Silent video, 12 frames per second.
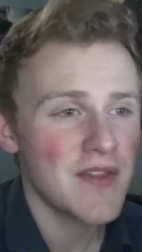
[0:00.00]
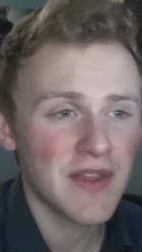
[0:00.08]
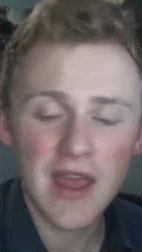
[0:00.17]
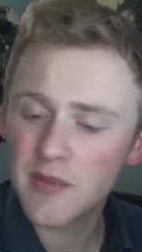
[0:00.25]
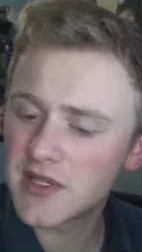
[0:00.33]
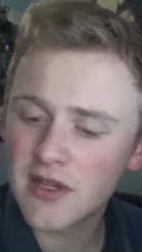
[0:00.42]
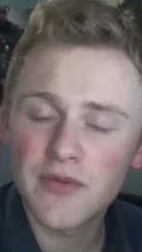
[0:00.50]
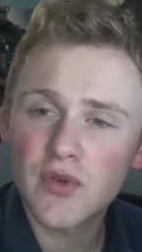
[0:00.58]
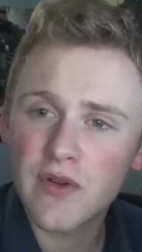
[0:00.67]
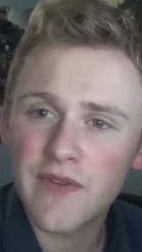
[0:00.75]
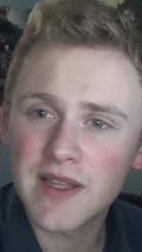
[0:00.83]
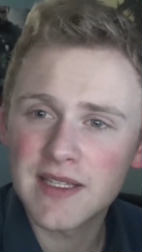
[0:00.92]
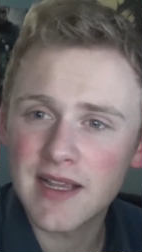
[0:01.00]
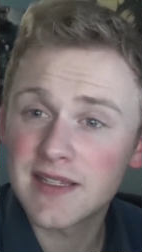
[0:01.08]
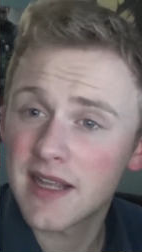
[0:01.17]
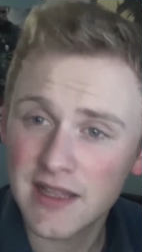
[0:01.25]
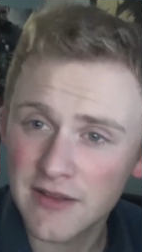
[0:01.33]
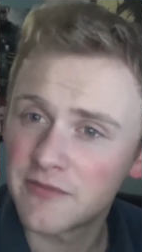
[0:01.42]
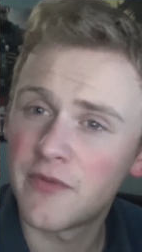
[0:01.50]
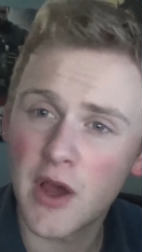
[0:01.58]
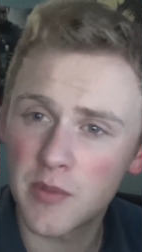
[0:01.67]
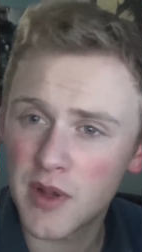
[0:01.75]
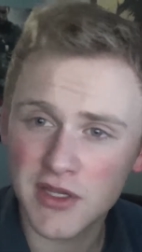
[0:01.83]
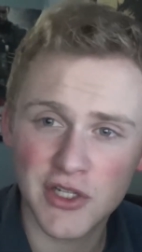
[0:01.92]
the game itself is really fantastic, and the
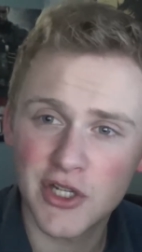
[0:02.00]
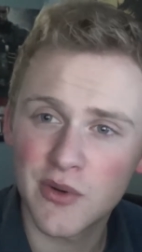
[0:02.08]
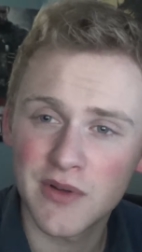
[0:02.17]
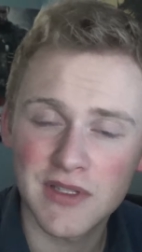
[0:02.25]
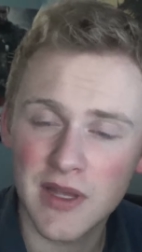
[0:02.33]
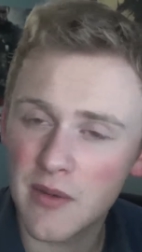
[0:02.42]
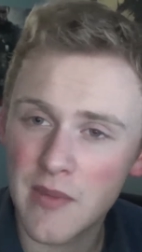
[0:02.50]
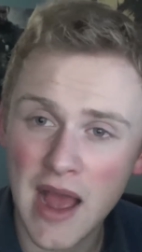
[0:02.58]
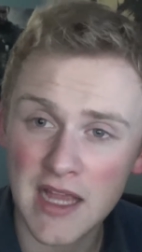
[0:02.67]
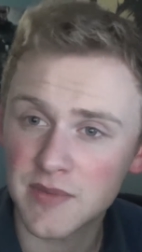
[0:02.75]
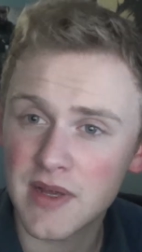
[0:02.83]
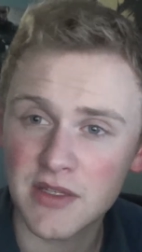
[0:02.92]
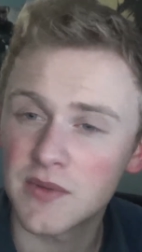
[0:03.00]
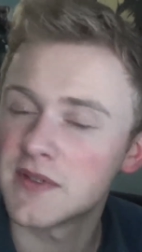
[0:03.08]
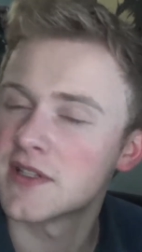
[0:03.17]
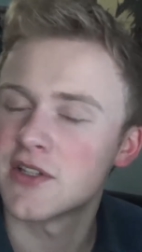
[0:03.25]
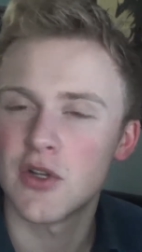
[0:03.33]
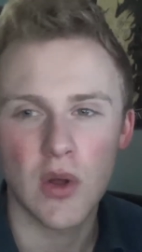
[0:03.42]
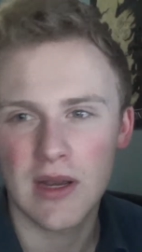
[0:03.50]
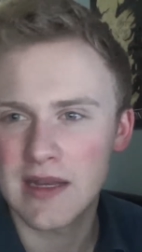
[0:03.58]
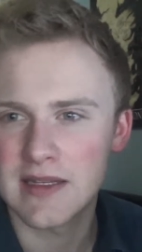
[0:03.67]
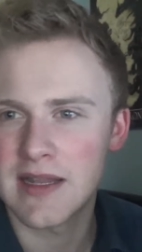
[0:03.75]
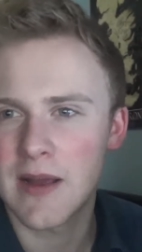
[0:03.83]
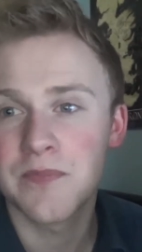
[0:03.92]
third-person shooter aspect to it does not
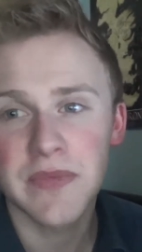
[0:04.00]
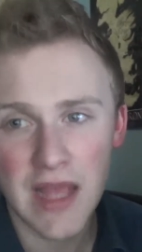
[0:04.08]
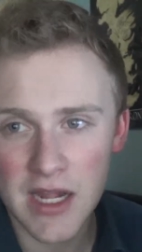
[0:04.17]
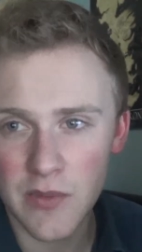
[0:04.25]
let down.